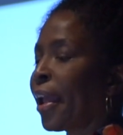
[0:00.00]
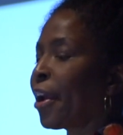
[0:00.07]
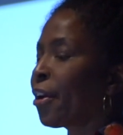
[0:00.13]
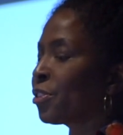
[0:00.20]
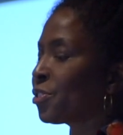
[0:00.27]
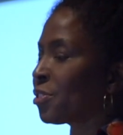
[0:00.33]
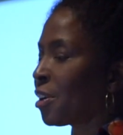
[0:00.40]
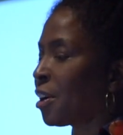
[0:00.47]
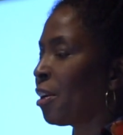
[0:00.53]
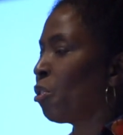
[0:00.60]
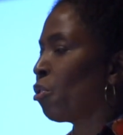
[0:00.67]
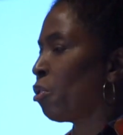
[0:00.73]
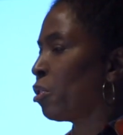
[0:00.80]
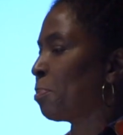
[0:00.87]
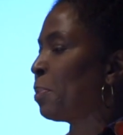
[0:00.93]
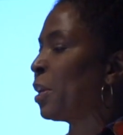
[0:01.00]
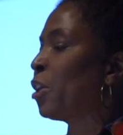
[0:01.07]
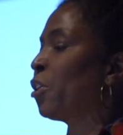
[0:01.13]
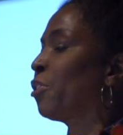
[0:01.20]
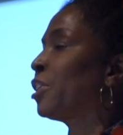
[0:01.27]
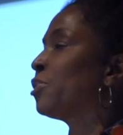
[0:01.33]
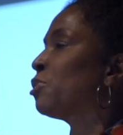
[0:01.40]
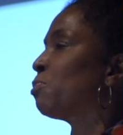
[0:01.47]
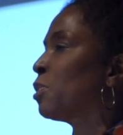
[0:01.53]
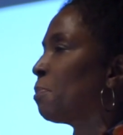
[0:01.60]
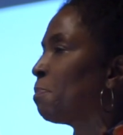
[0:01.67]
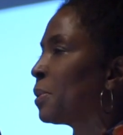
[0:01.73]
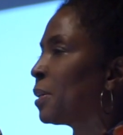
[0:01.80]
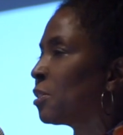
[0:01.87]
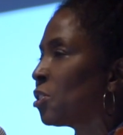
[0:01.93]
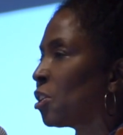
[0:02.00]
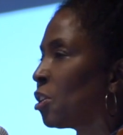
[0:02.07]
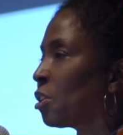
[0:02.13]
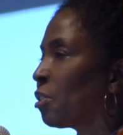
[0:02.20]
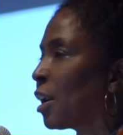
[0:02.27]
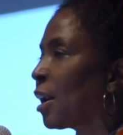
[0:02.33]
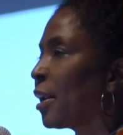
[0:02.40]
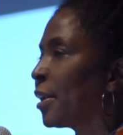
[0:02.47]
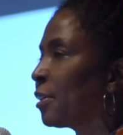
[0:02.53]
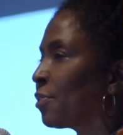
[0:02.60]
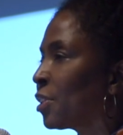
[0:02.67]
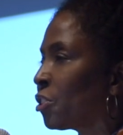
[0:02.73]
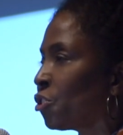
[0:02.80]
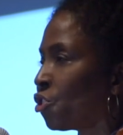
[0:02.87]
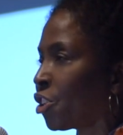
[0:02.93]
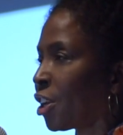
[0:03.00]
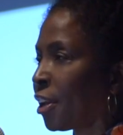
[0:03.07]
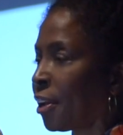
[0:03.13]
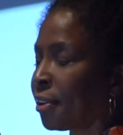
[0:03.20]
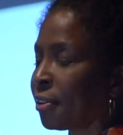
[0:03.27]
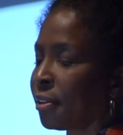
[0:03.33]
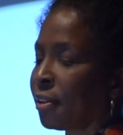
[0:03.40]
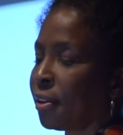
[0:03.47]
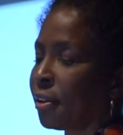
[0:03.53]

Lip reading: hairstyle or an appearance with a particular kind of cliche.